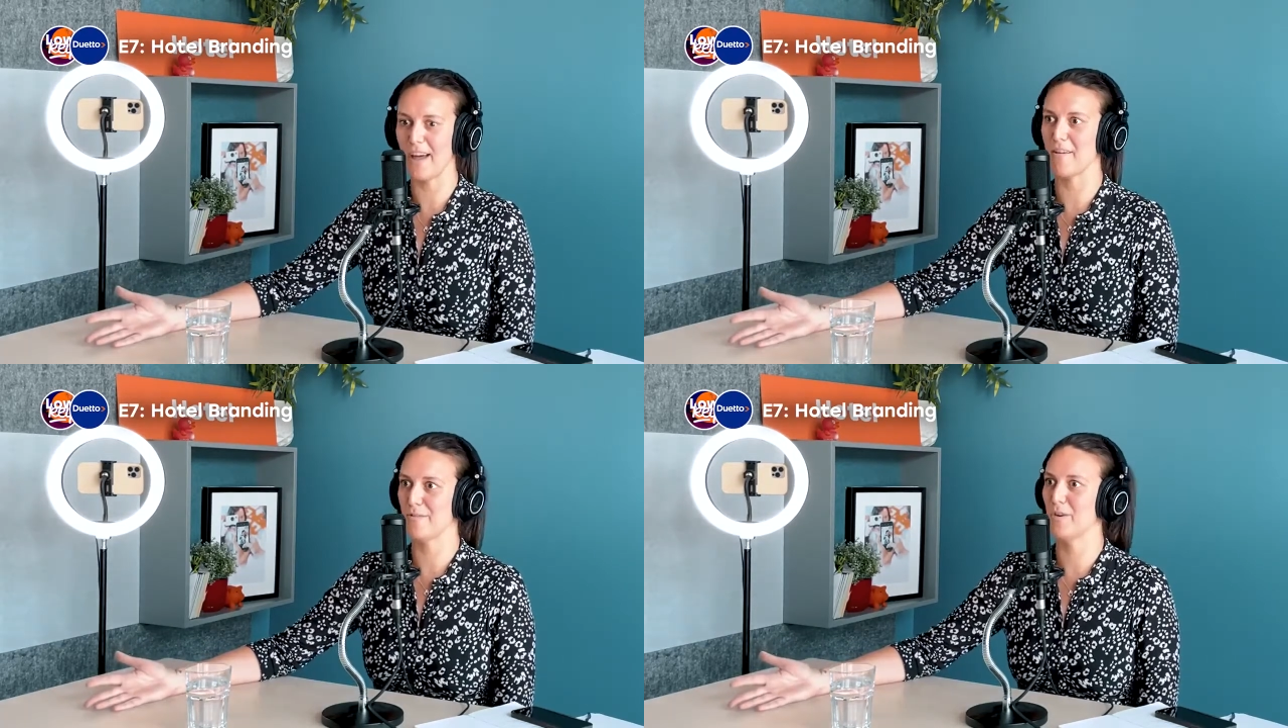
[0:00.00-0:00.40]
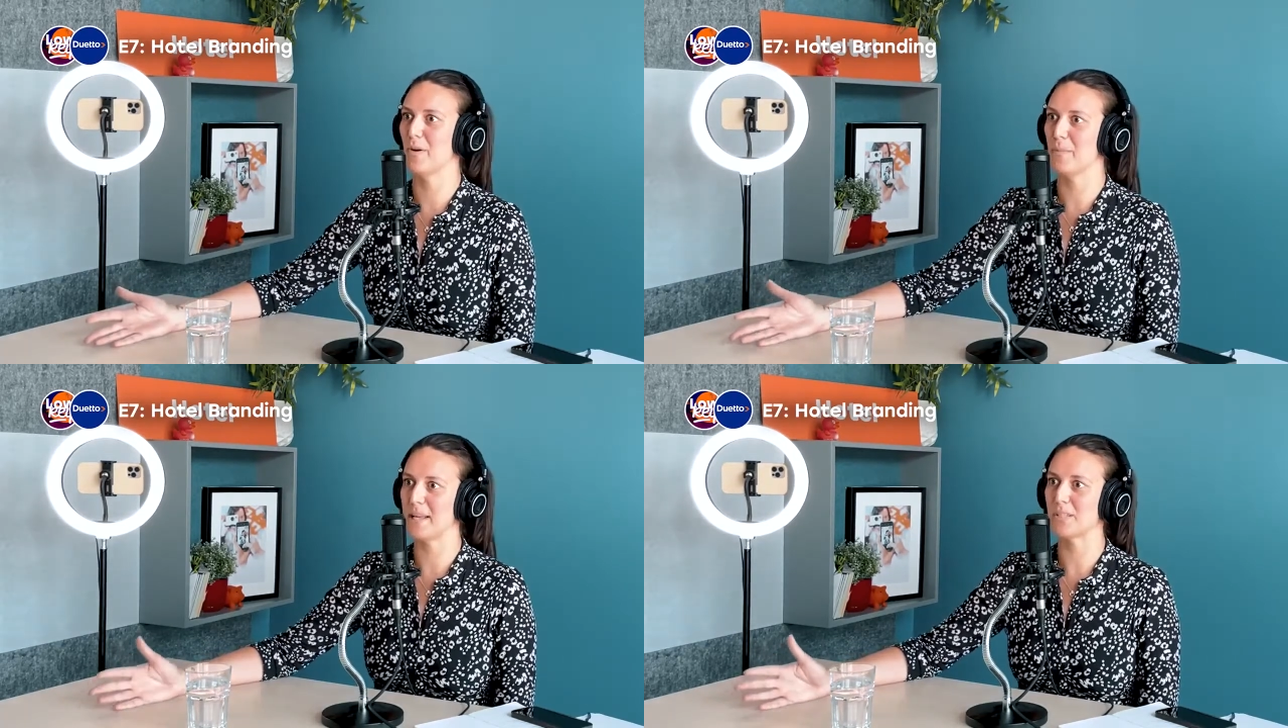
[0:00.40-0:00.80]
therefore,
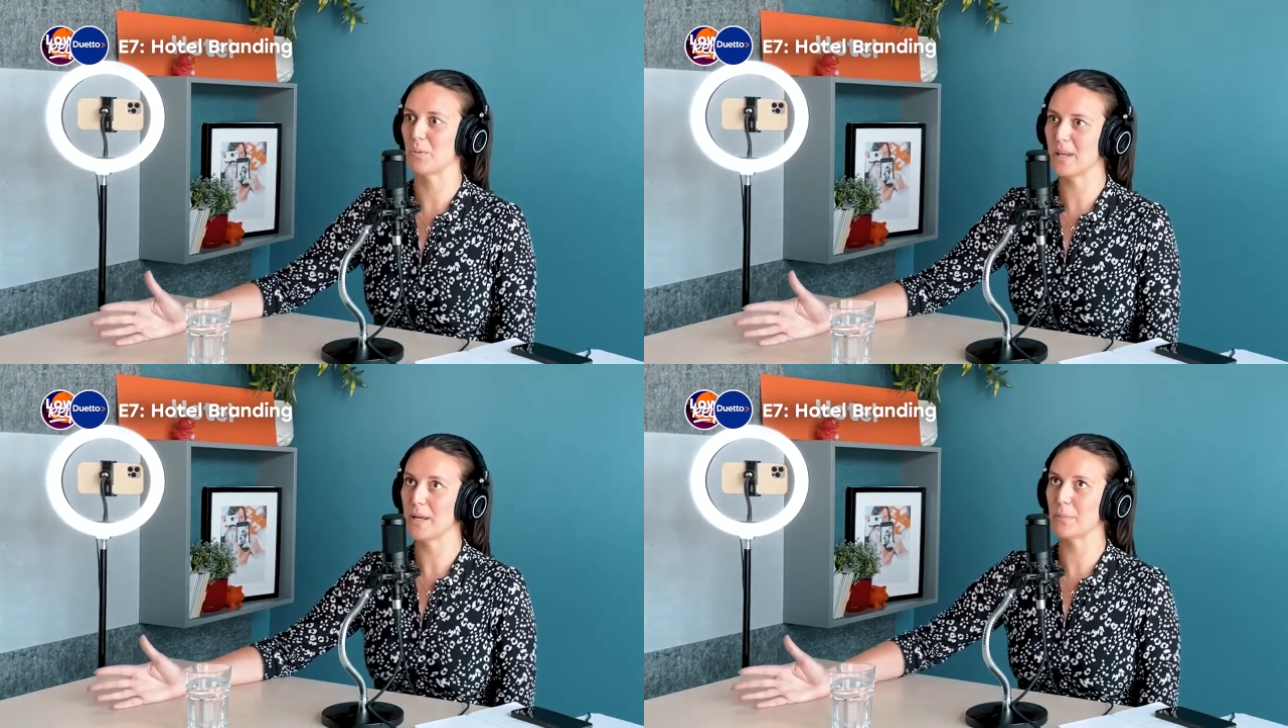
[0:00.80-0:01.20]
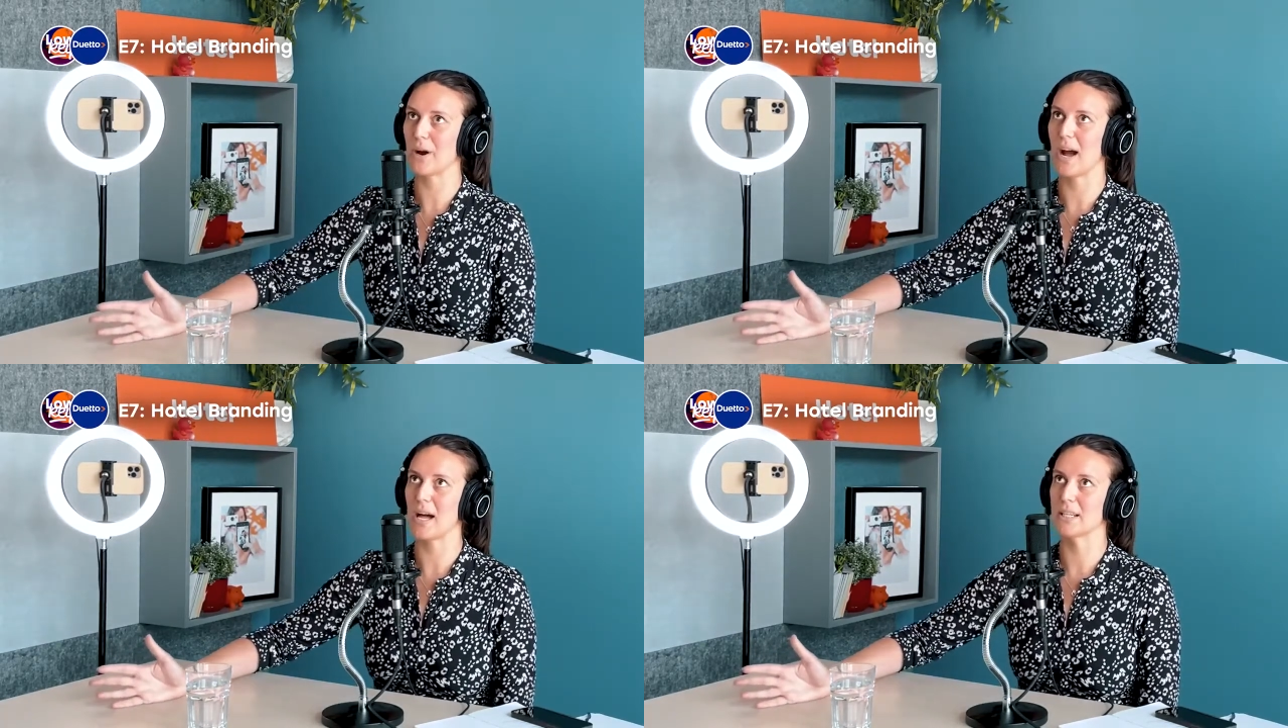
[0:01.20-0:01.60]
what makes a weak
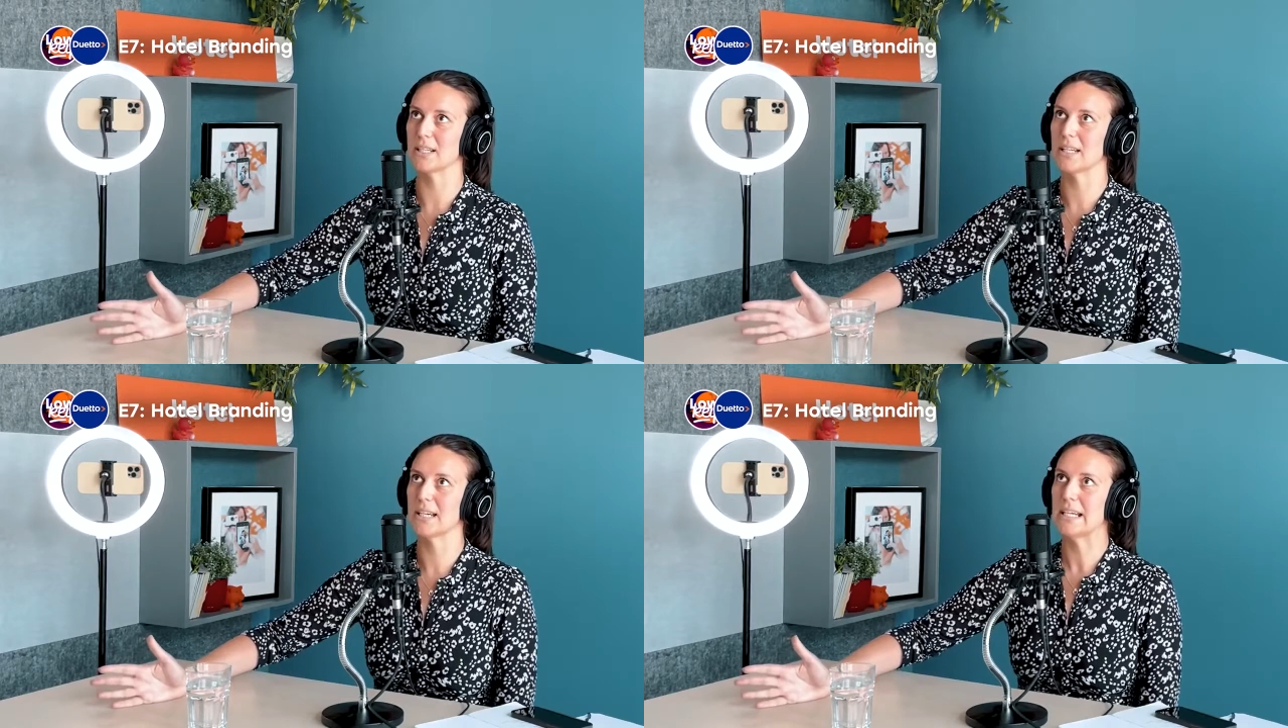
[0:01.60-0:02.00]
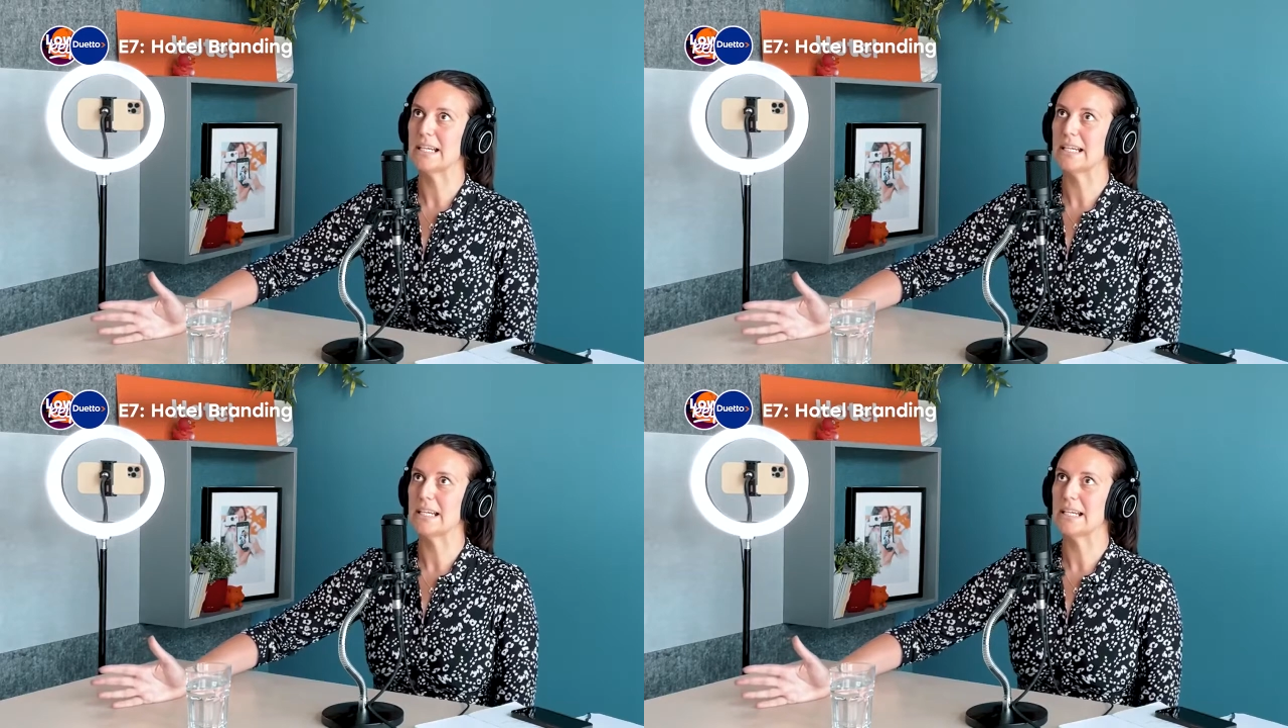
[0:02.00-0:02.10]
brand